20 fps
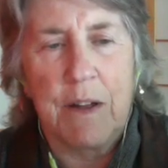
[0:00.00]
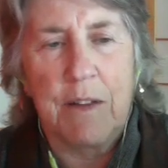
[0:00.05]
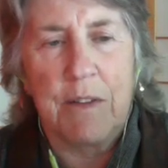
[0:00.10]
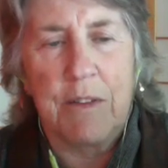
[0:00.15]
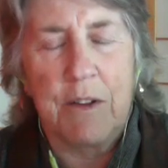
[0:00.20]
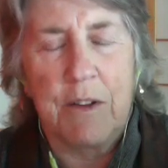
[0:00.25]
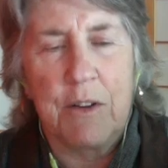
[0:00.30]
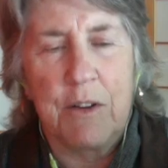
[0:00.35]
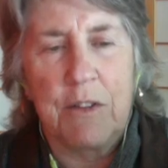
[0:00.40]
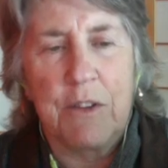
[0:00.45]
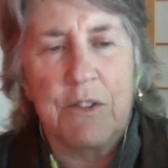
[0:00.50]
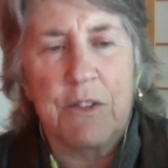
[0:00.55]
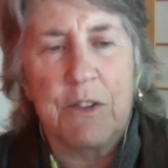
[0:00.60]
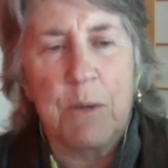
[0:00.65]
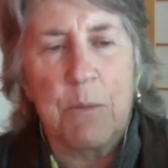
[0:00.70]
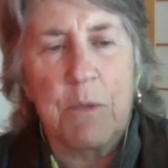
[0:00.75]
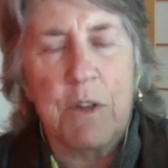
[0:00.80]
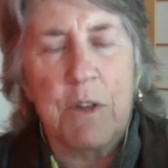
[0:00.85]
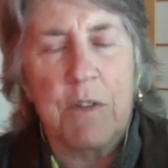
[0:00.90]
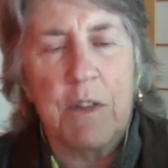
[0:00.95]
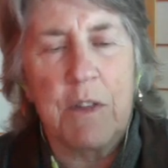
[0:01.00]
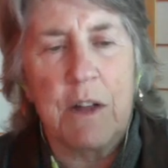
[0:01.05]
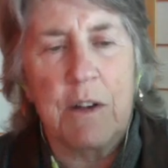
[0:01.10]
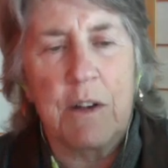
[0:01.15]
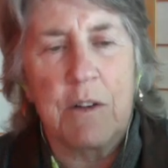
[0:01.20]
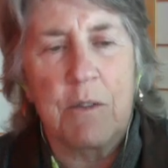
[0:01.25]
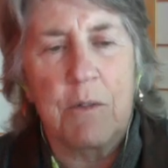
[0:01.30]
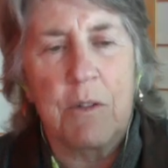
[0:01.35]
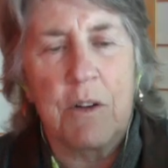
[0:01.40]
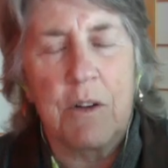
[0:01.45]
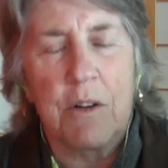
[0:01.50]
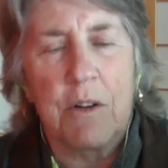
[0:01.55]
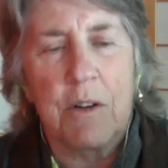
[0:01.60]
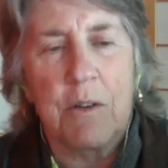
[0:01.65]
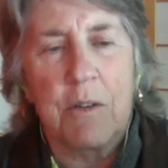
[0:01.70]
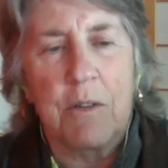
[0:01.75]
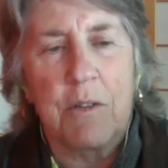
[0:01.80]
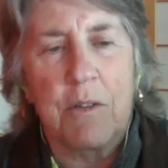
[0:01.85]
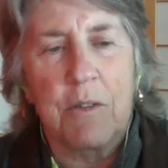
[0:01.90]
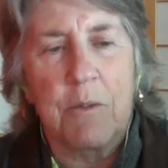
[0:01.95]
There's something that
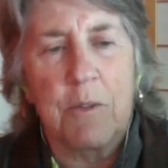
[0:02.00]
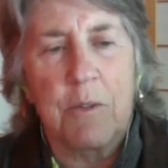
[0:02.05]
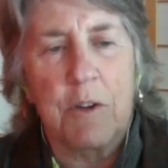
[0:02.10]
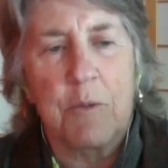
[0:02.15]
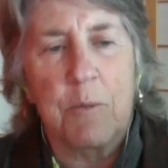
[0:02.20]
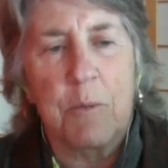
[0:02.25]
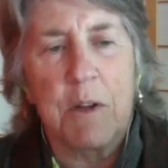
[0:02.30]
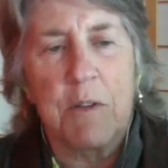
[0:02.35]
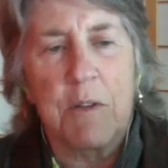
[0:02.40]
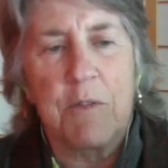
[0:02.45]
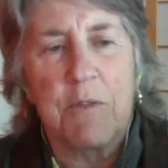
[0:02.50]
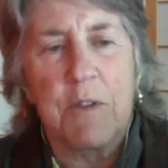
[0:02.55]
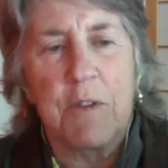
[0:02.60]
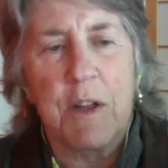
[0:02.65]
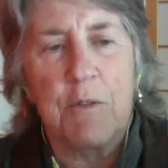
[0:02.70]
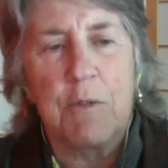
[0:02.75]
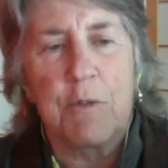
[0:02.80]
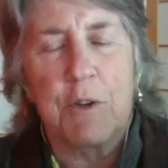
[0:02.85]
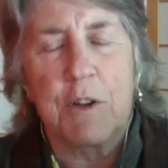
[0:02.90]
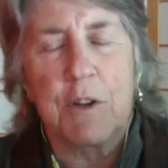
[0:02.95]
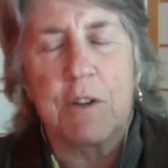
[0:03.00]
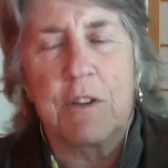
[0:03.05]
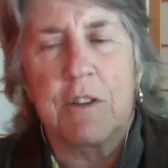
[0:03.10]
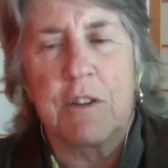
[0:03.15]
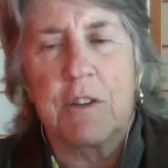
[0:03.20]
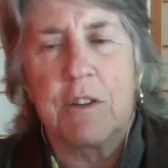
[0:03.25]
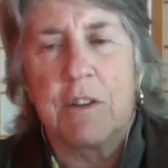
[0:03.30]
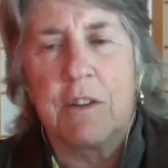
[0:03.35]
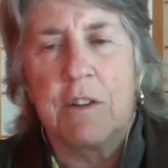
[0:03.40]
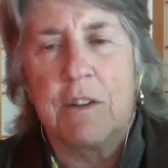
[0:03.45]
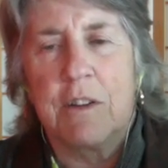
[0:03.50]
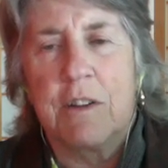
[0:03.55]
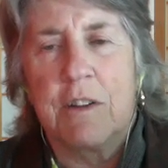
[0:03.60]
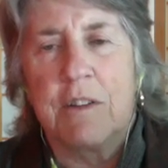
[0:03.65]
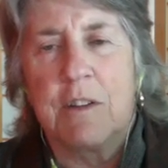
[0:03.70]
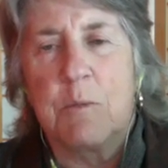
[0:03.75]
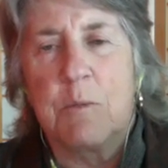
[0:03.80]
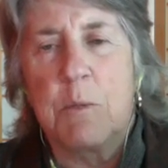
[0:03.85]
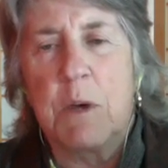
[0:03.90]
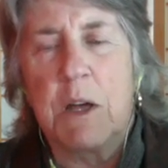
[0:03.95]
one of my favorite
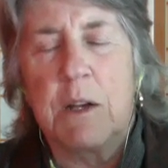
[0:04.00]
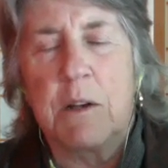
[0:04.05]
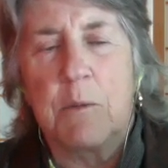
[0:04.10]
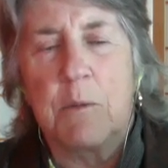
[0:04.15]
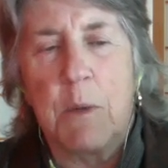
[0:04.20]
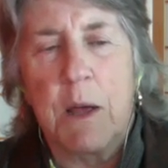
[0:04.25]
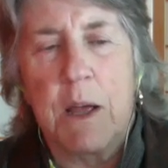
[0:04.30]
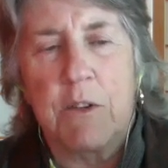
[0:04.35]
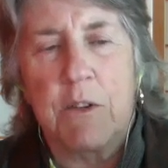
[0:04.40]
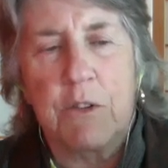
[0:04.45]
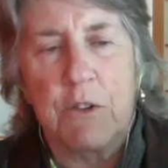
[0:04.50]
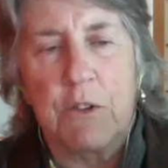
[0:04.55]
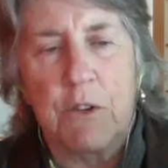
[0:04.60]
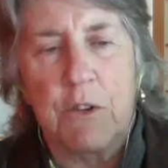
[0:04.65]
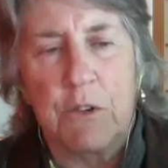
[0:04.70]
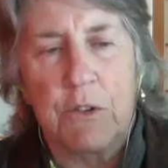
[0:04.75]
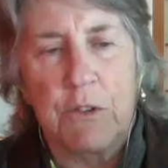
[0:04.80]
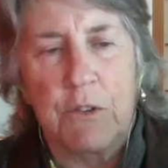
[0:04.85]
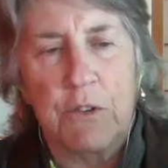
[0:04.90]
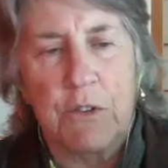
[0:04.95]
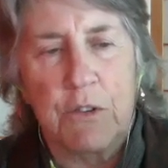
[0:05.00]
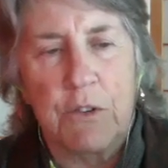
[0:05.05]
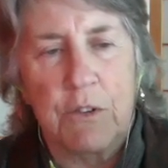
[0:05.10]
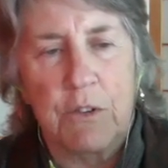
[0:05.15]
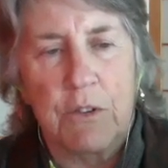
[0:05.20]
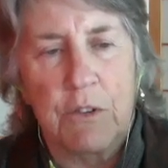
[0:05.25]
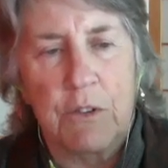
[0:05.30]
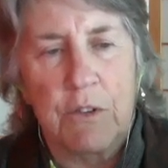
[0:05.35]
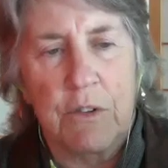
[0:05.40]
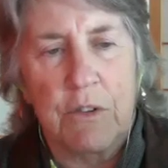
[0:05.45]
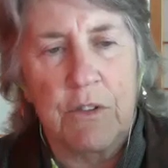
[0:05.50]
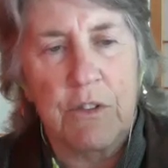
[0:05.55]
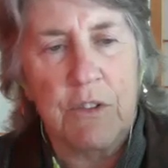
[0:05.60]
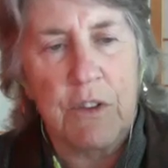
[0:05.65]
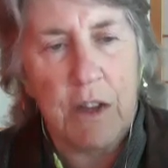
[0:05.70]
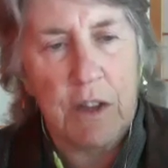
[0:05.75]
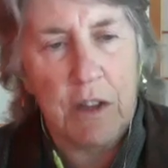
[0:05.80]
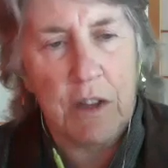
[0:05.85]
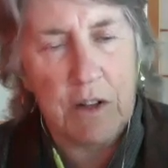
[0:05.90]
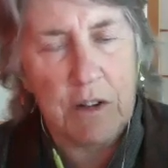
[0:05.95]
Tibetan masters
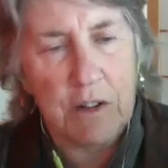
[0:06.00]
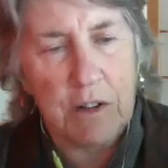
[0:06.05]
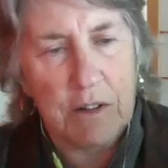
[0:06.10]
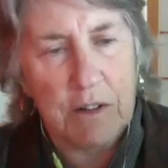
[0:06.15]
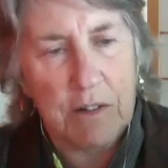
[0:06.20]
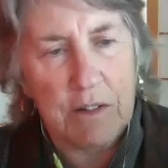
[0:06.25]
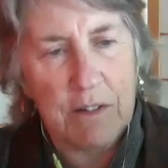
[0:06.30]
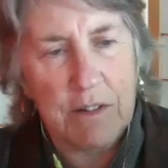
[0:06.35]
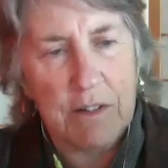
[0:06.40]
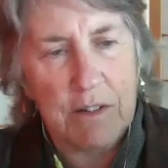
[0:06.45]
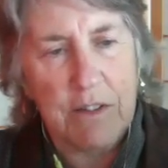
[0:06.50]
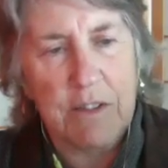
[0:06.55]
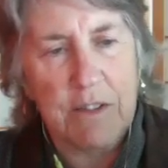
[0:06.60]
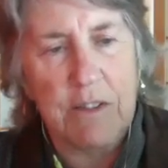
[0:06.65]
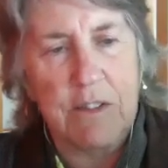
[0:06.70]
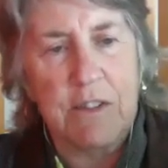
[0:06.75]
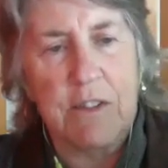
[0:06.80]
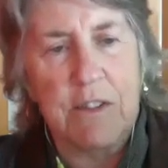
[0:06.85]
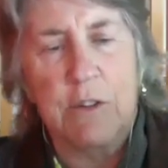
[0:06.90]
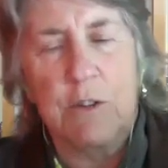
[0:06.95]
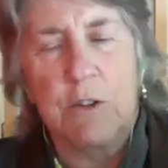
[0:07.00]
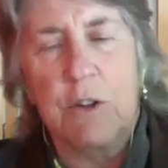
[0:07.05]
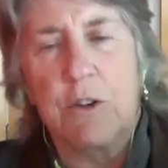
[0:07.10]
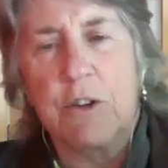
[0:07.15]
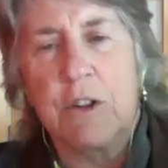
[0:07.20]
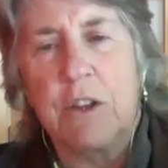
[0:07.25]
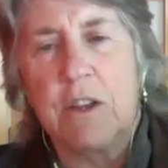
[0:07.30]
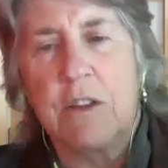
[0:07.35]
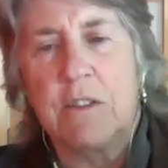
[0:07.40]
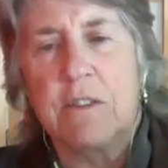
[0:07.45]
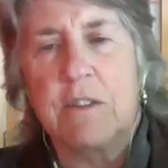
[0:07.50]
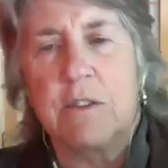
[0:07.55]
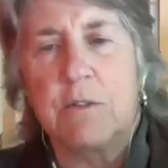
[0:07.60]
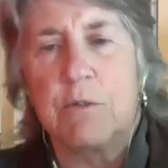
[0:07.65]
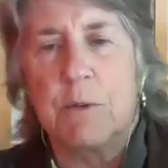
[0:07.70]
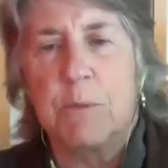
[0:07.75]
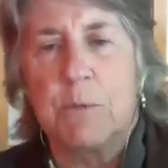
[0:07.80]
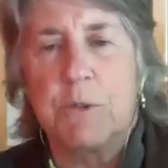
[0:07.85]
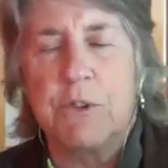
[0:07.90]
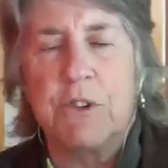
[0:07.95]
said. This is Dilgo Khyentse
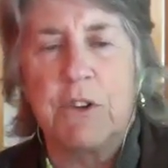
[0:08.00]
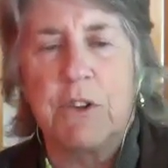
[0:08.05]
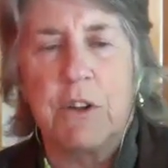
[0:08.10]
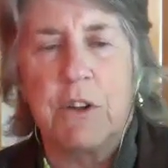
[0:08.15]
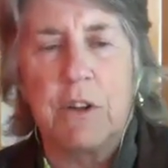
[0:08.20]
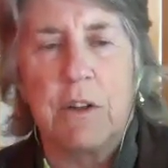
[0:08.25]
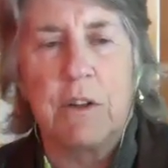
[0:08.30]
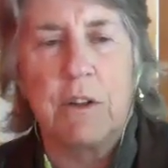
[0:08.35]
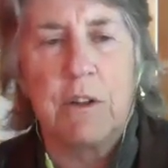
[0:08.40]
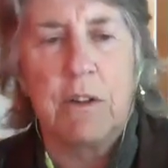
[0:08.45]
Rinpoche